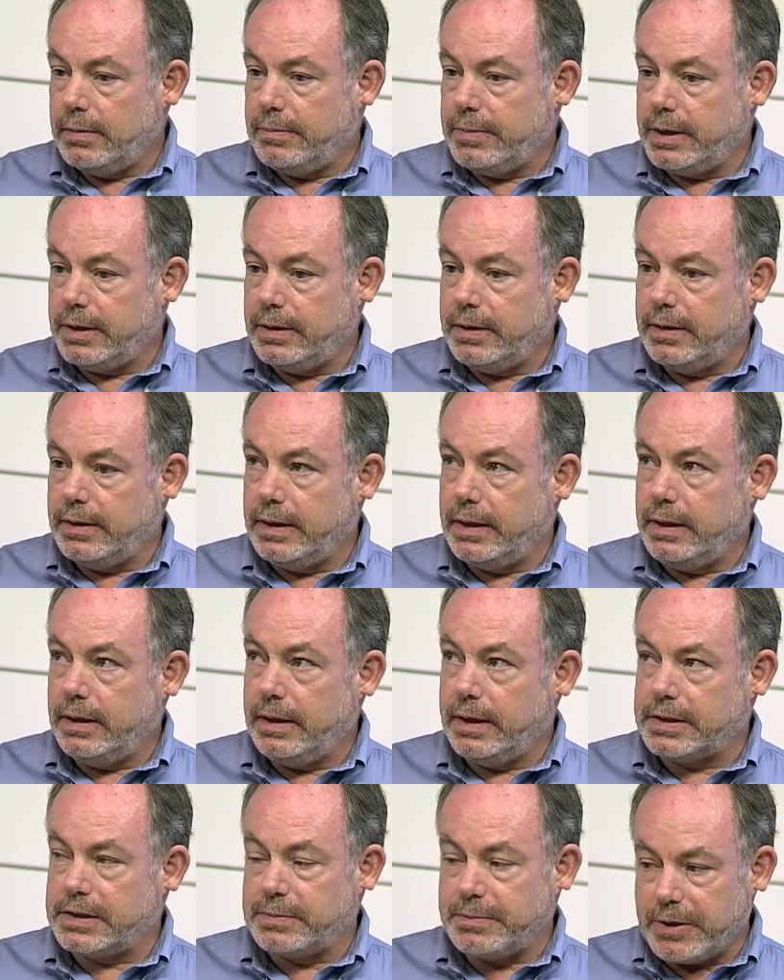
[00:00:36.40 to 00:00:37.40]
but the
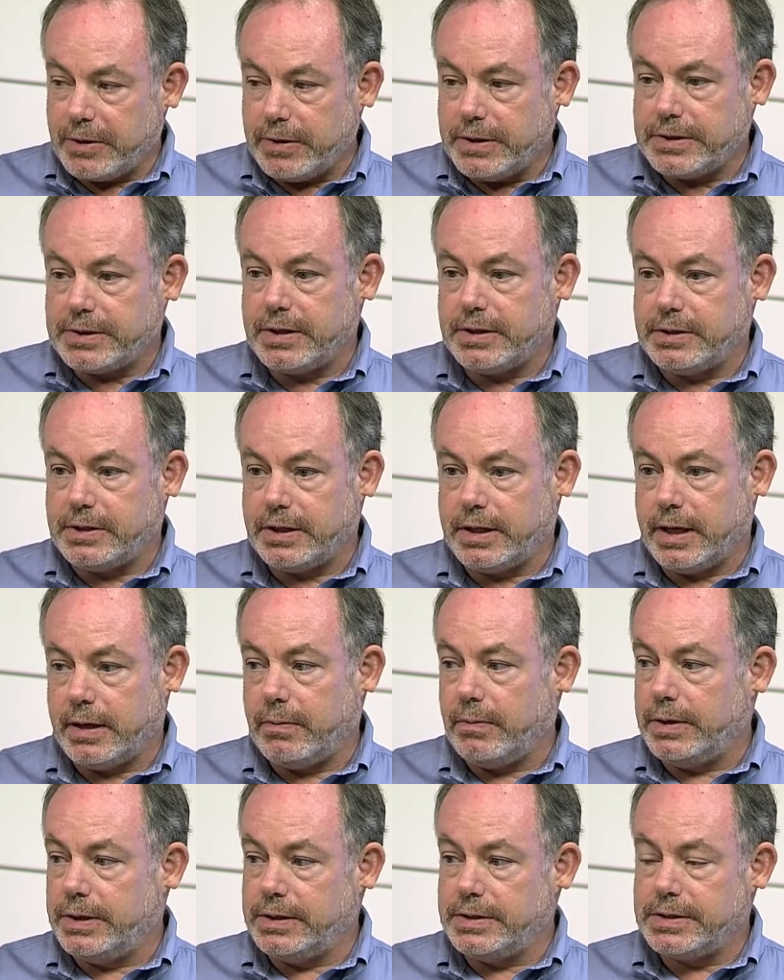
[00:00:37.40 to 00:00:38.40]
experience that you
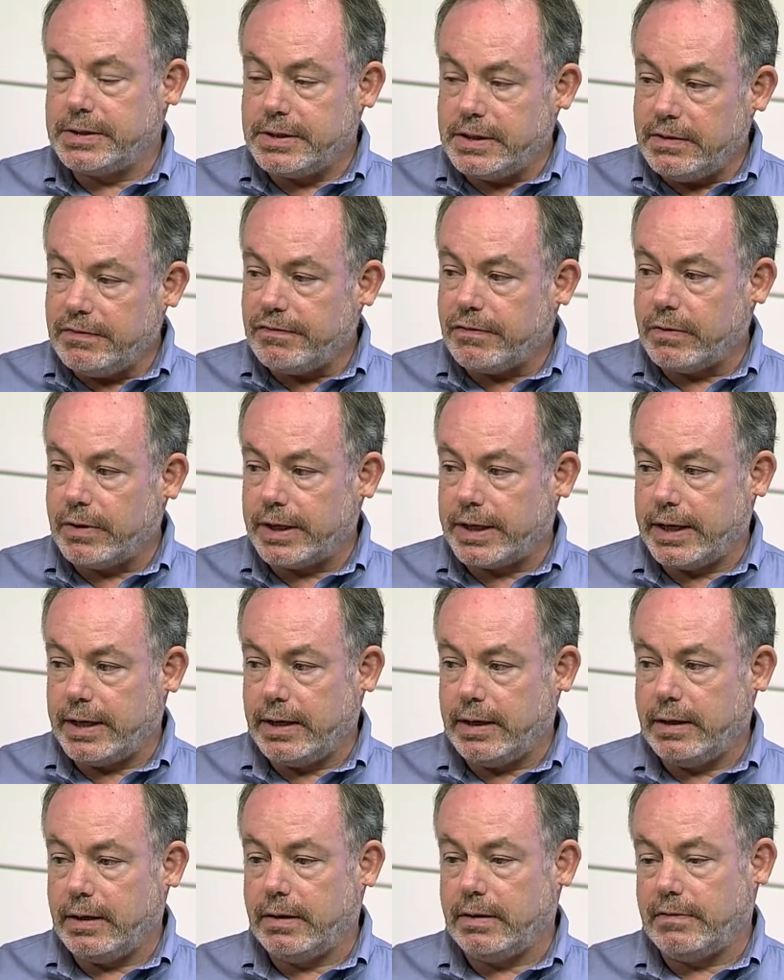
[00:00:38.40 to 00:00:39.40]
get when you see
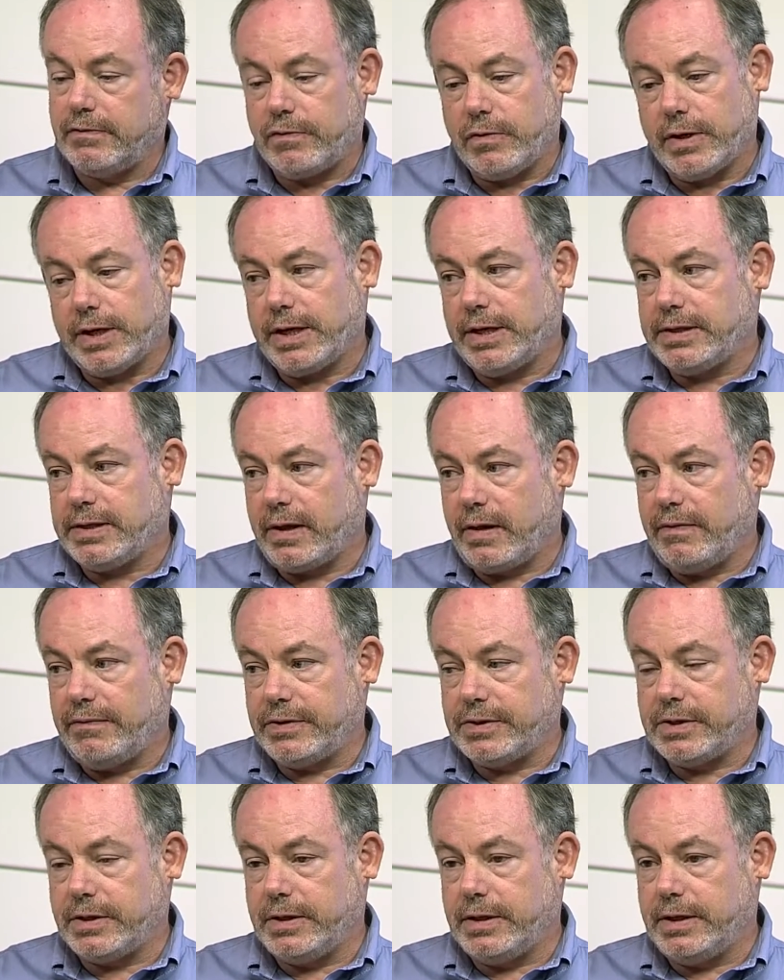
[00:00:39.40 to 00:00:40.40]
4K on a 4K
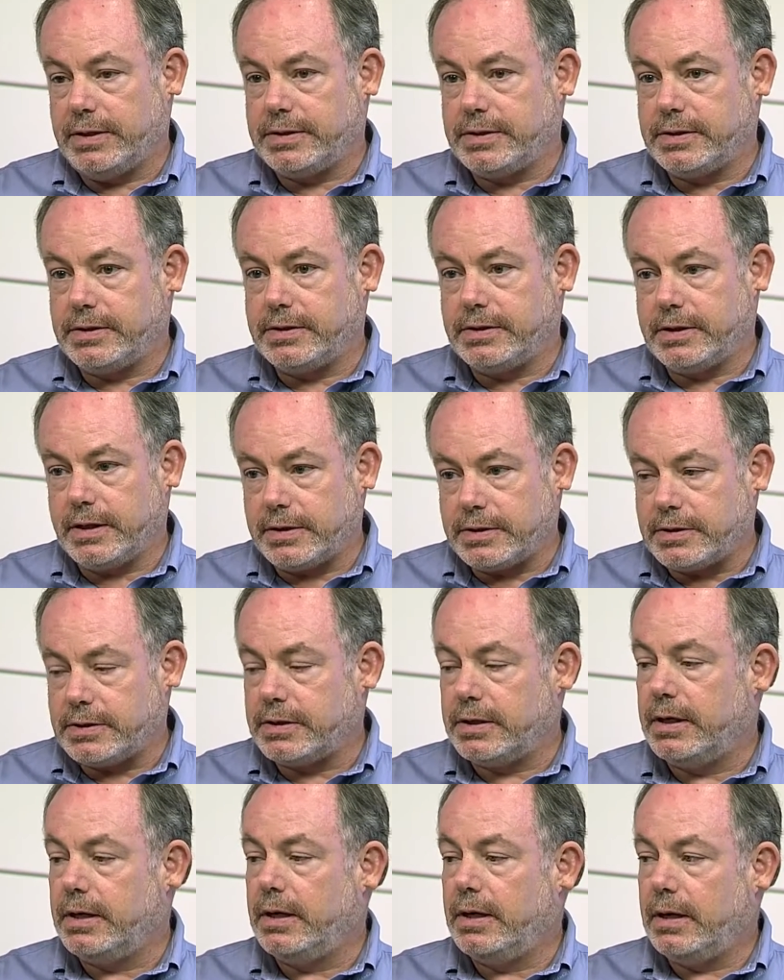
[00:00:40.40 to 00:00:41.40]
television, it's
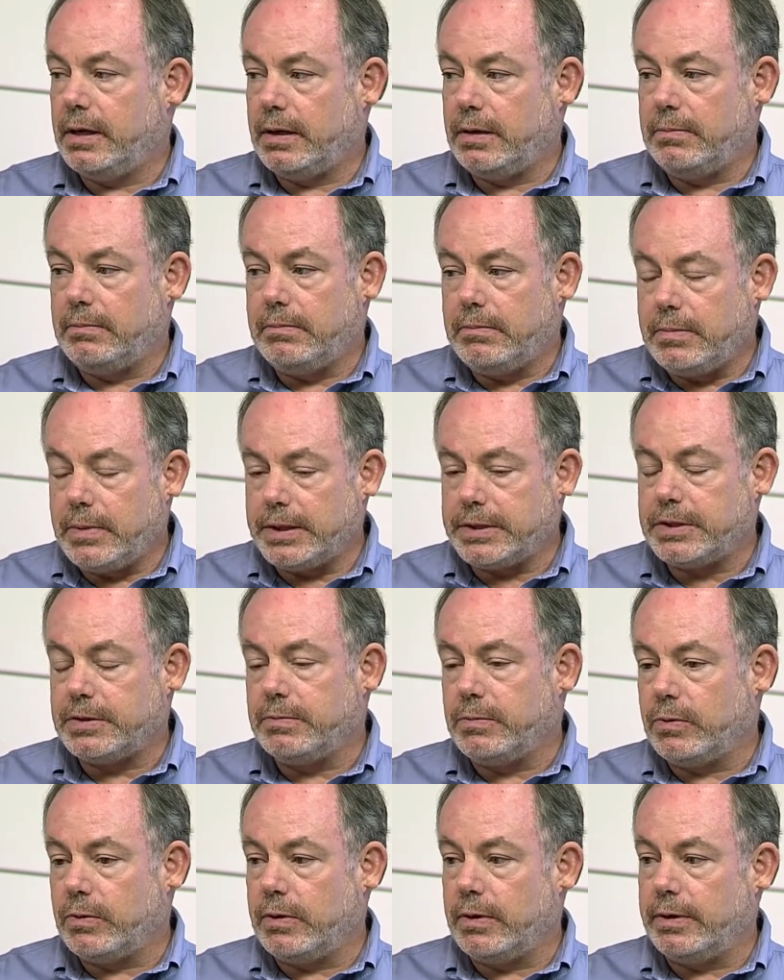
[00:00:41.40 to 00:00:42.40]
such a
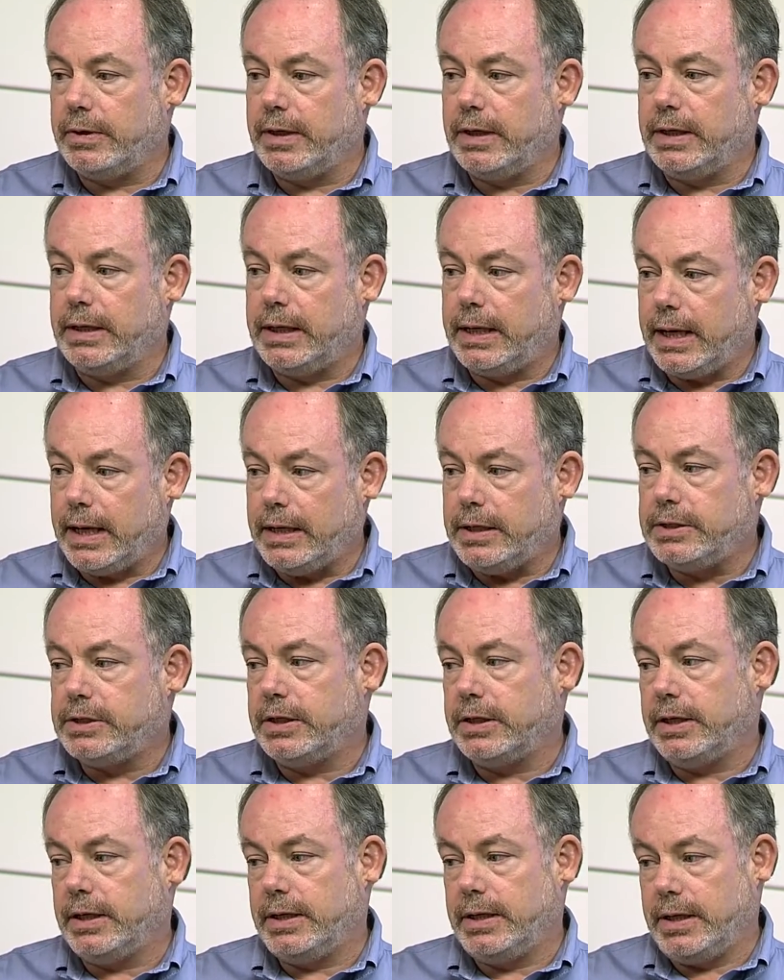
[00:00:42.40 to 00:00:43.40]
much more
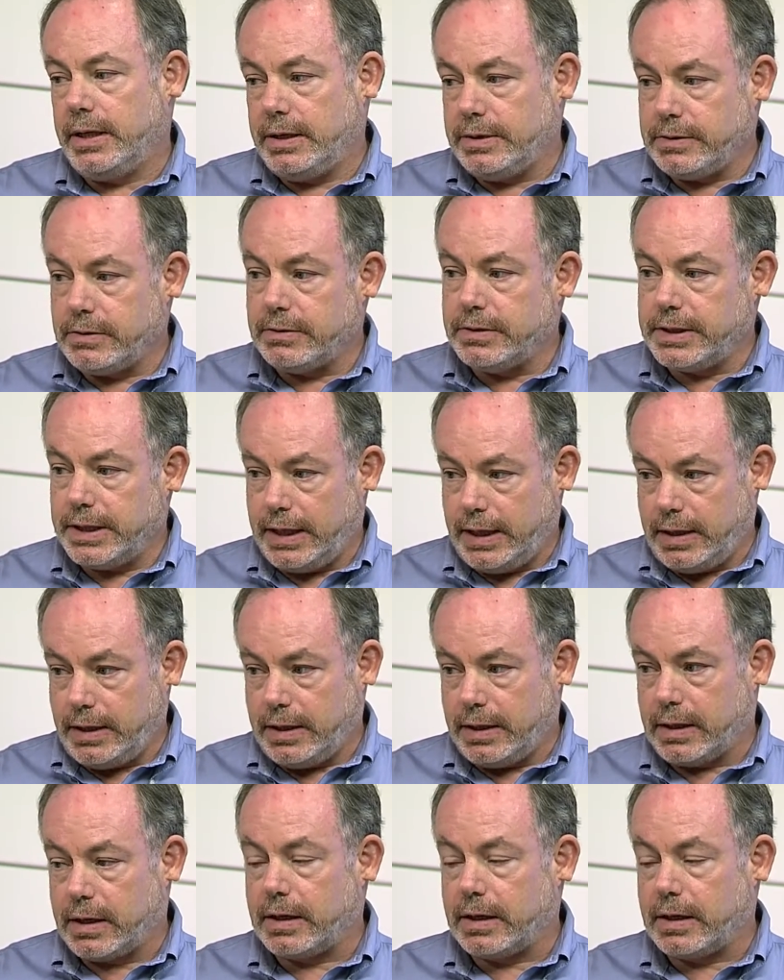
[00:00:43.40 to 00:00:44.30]
engaging and entertaining